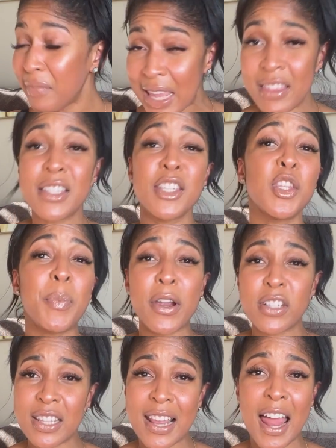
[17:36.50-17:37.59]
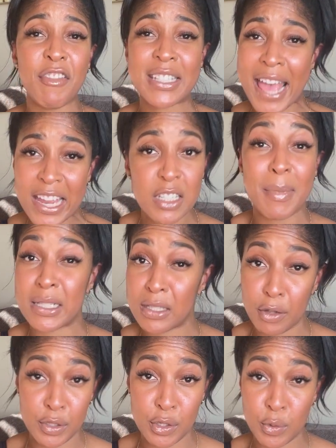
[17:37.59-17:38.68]
This is the person that I've attached
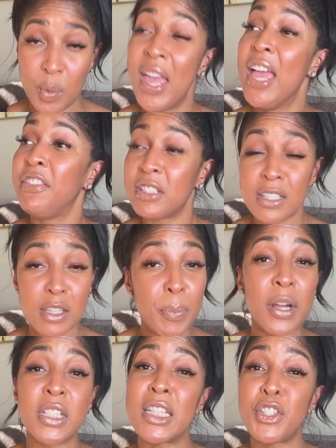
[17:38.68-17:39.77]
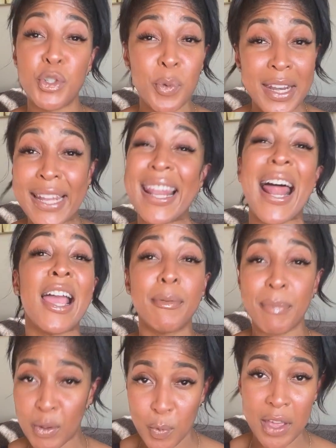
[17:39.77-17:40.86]
myself to. This is the person that you can align
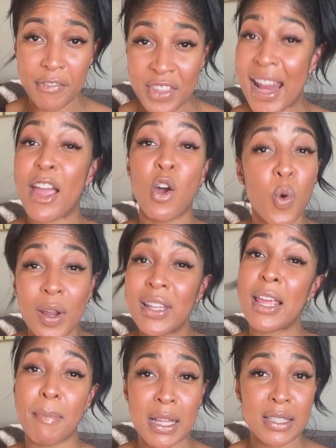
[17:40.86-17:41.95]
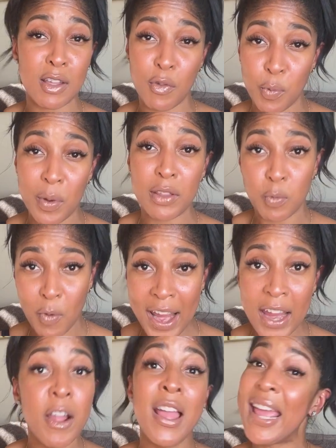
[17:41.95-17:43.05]
me with, that I correlate myself with,
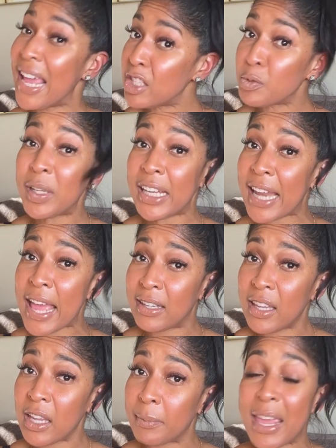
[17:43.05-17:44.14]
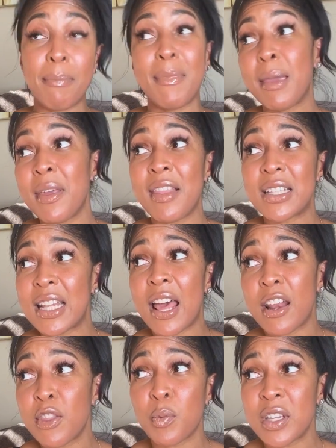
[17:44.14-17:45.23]
right? It's really that deep. And maybe that's a lot
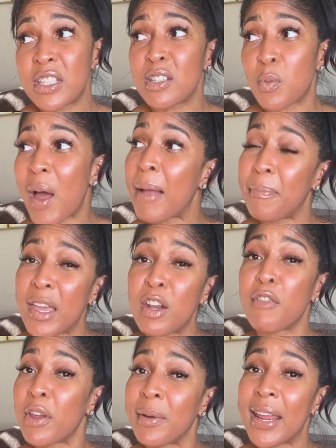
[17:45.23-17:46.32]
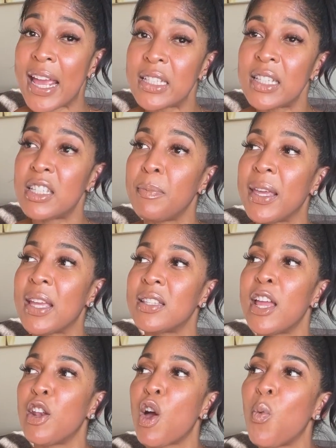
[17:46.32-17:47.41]
of the reasons why men are very hesitant, because
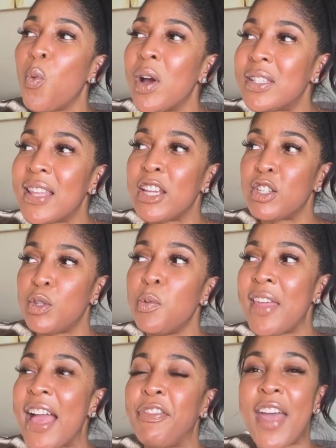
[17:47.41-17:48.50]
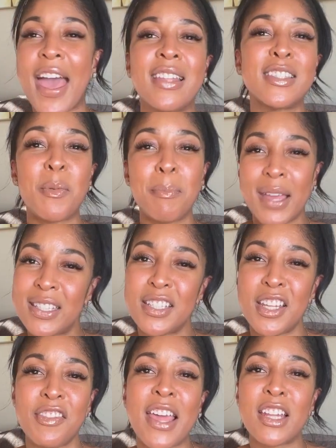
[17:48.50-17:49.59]
they know once they do that, that is the
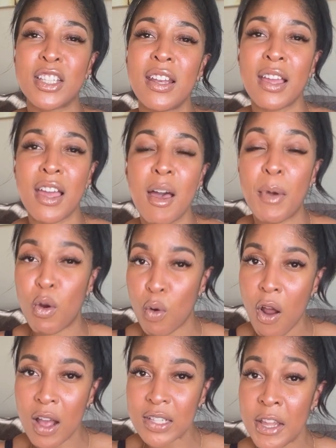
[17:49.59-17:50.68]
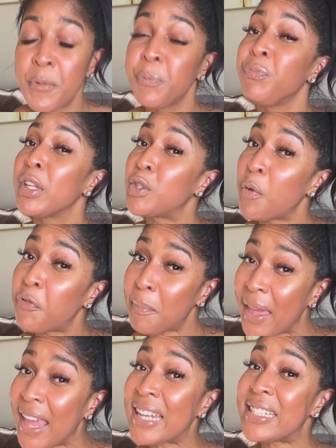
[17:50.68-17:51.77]
messaging that is gonna come across. So if a
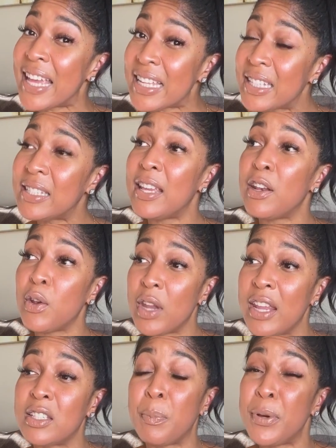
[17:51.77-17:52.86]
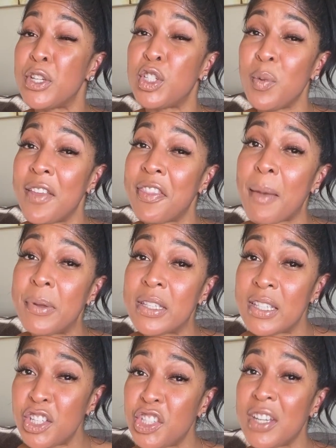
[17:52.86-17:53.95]
man is hesitant to put you in that
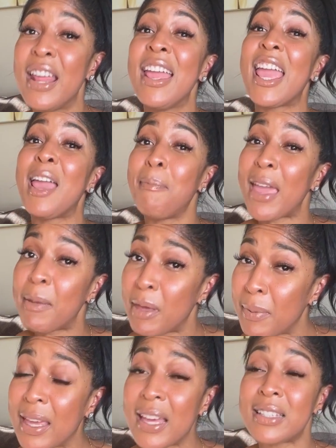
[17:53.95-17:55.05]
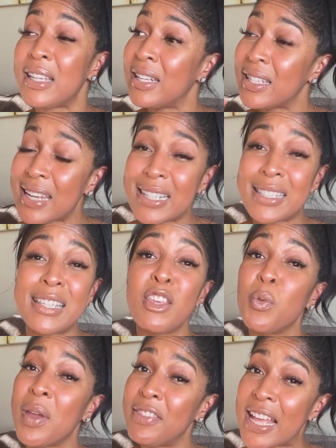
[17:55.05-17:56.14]
position, it may be because he does not see
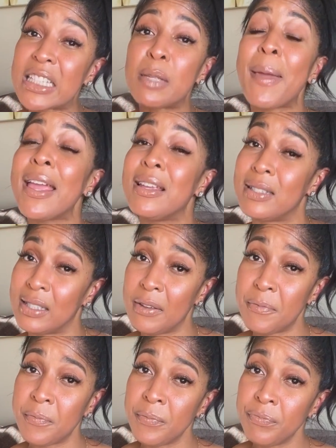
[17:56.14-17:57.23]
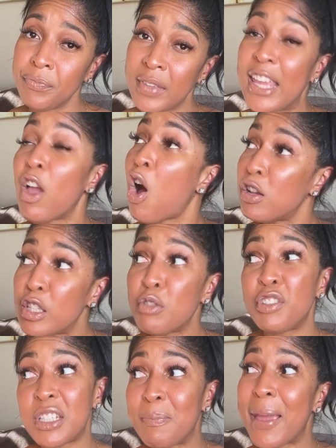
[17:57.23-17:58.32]
you in that space. He also
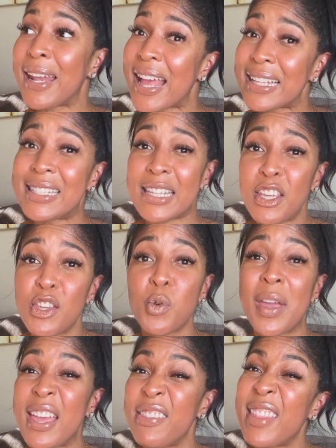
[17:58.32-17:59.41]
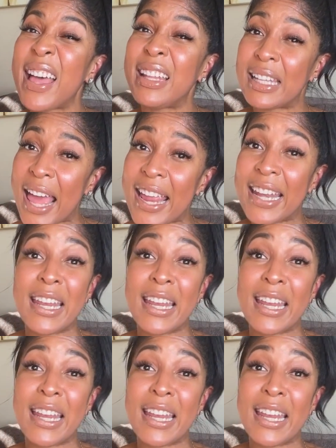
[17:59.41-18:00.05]
just may not see you in that light.